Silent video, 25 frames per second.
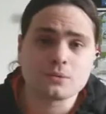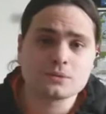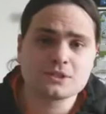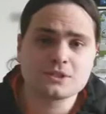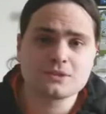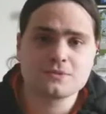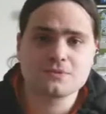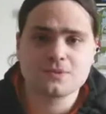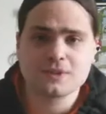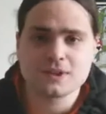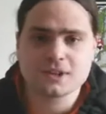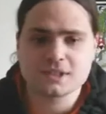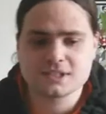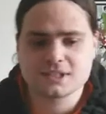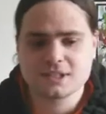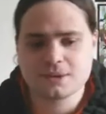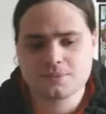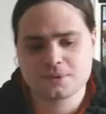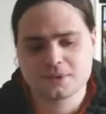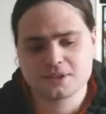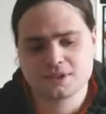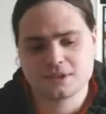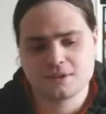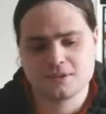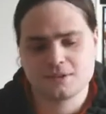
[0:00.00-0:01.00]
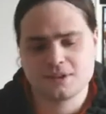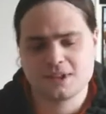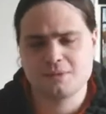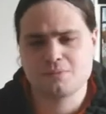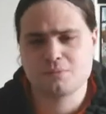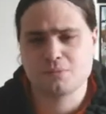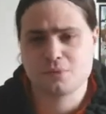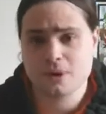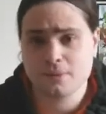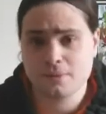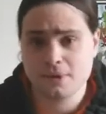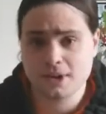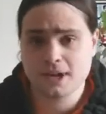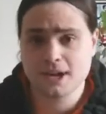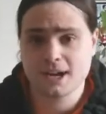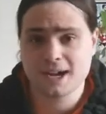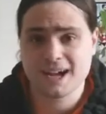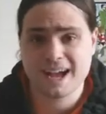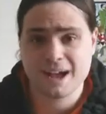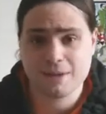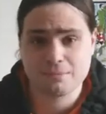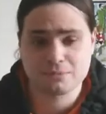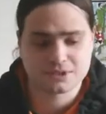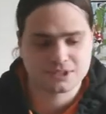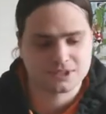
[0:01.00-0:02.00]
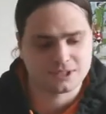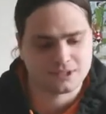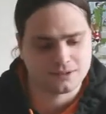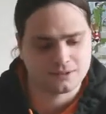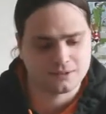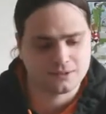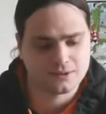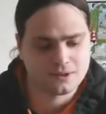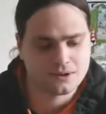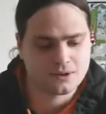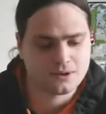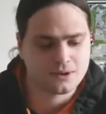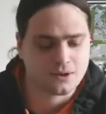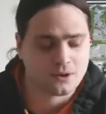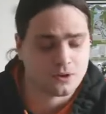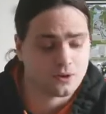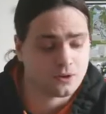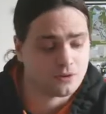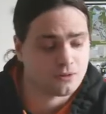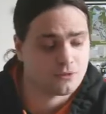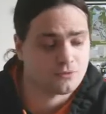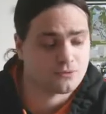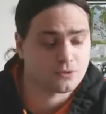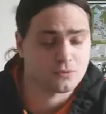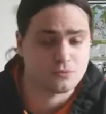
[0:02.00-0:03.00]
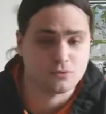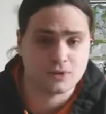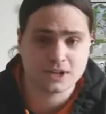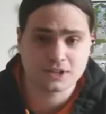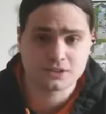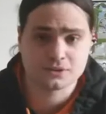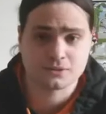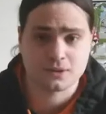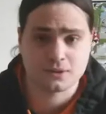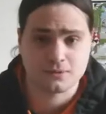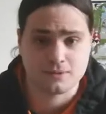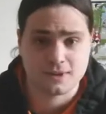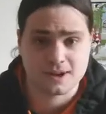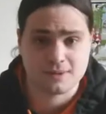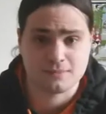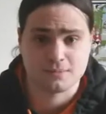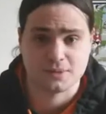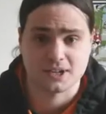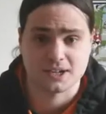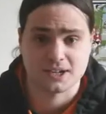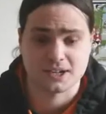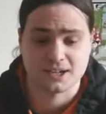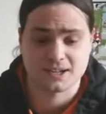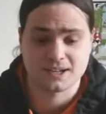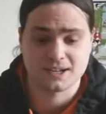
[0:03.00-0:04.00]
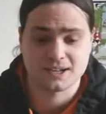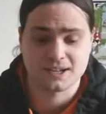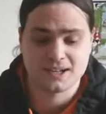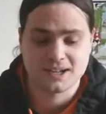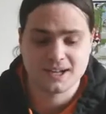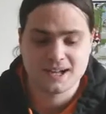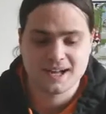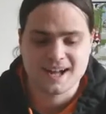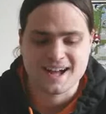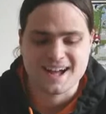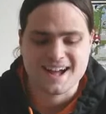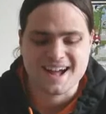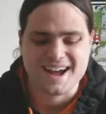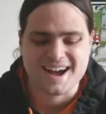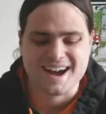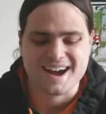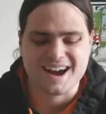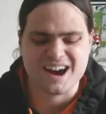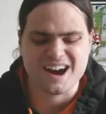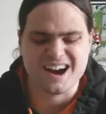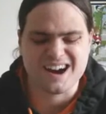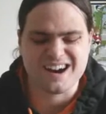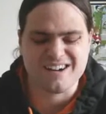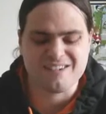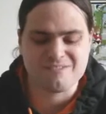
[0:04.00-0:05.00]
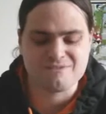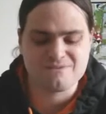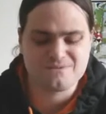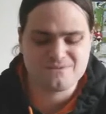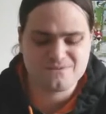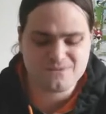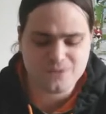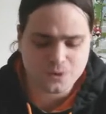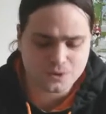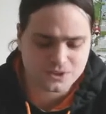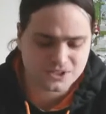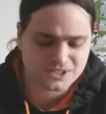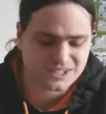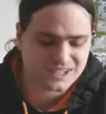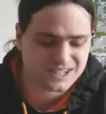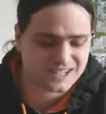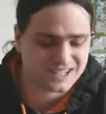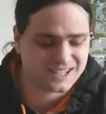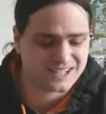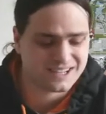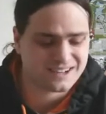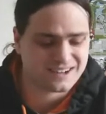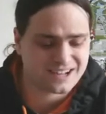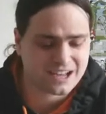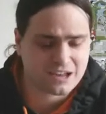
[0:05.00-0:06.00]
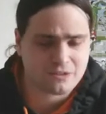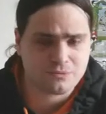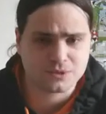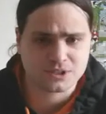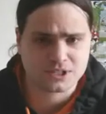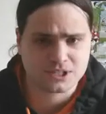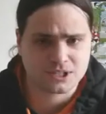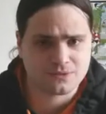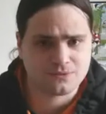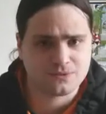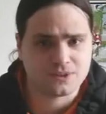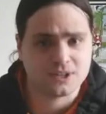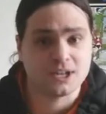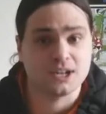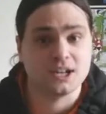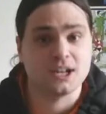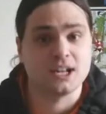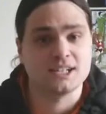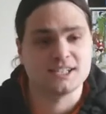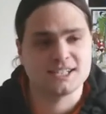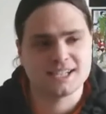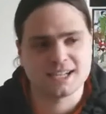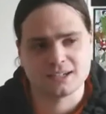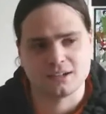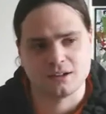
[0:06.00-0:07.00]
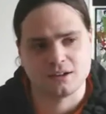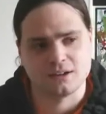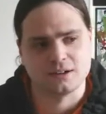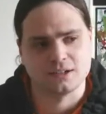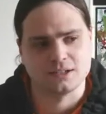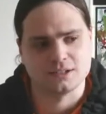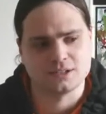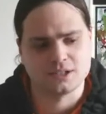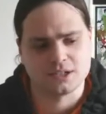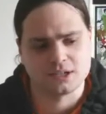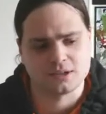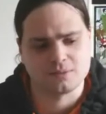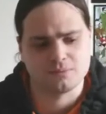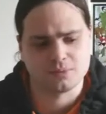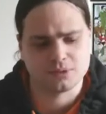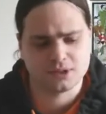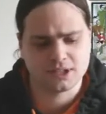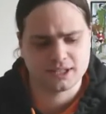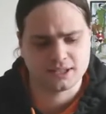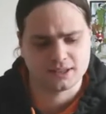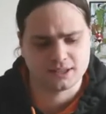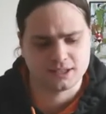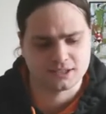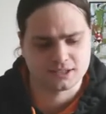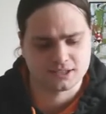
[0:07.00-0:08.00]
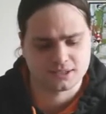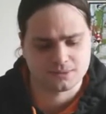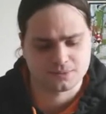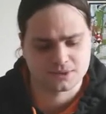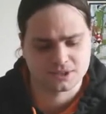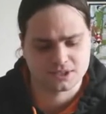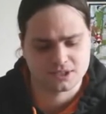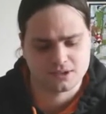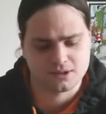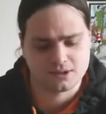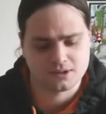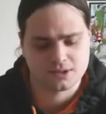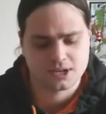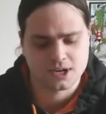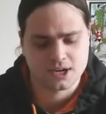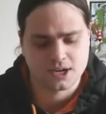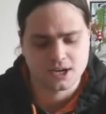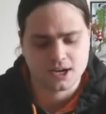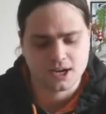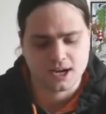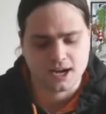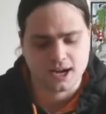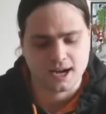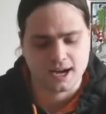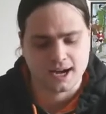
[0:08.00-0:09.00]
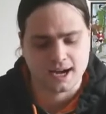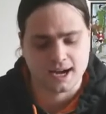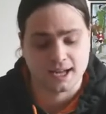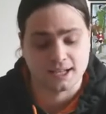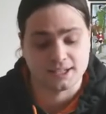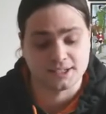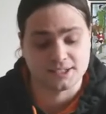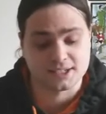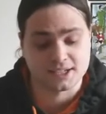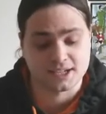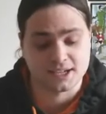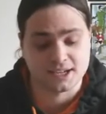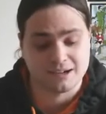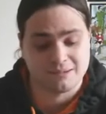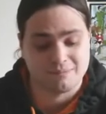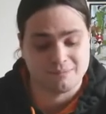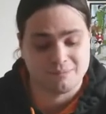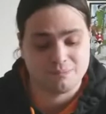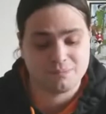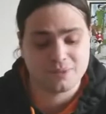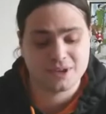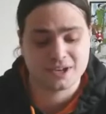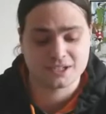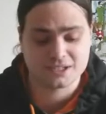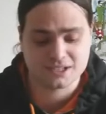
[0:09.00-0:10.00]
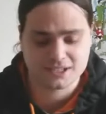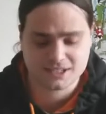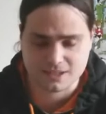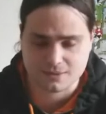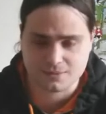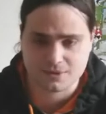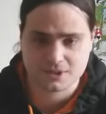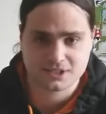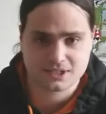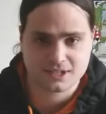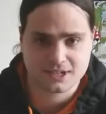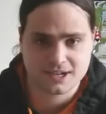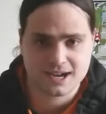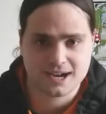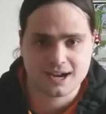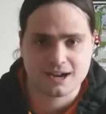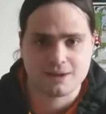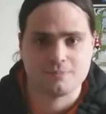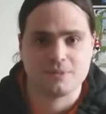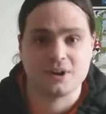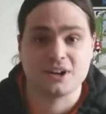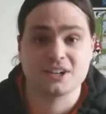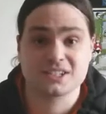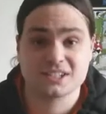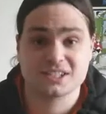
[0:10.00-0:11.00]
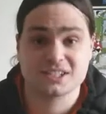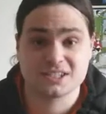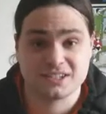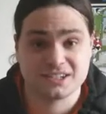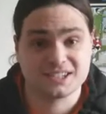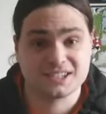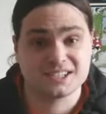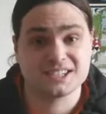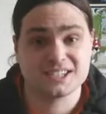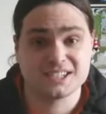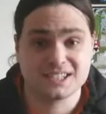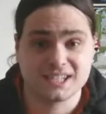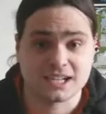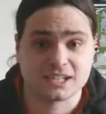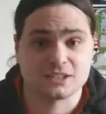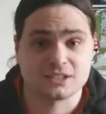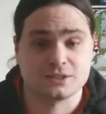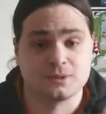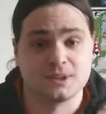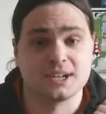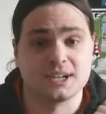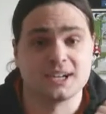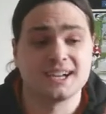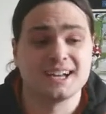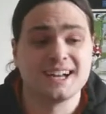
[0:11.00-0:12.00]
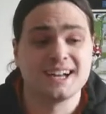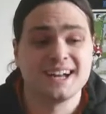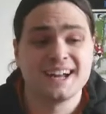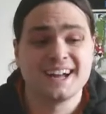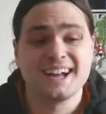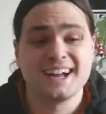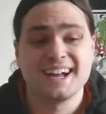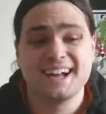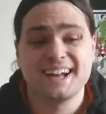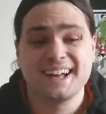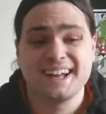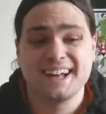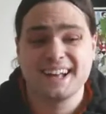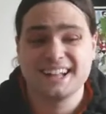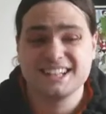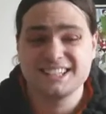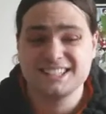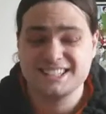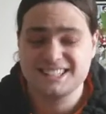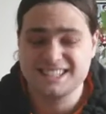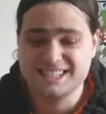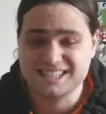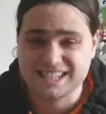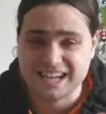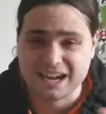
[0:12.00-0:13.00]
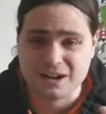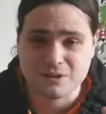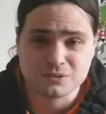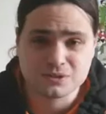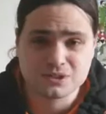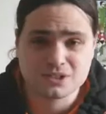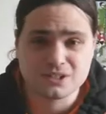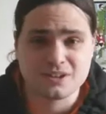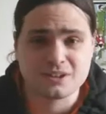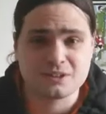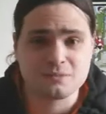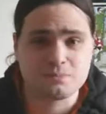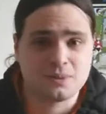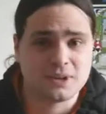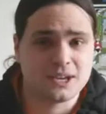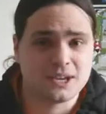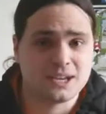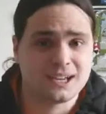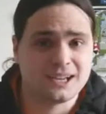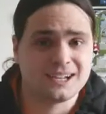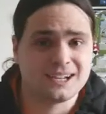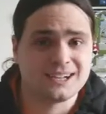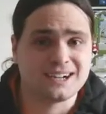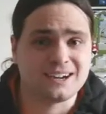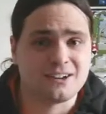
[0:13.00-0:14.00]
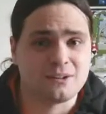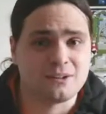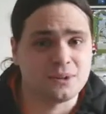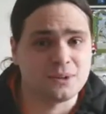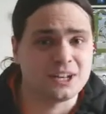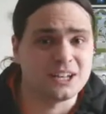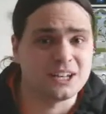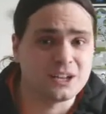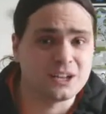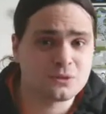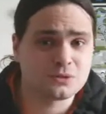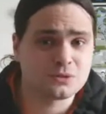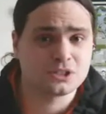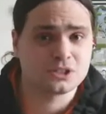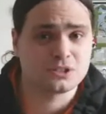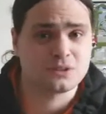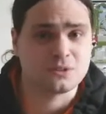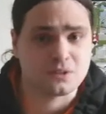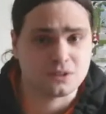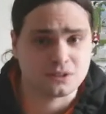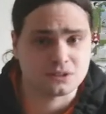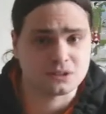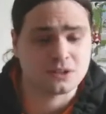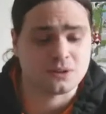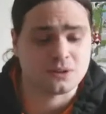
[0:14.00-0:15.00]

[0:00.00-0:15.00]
to the first episode, the premiere episode of Retro Rambling. Unfortunately, I gave myself a deadline to complete this episode, and being as stubborn as I am, I decided to stick to it. Downside being, I'm a little short on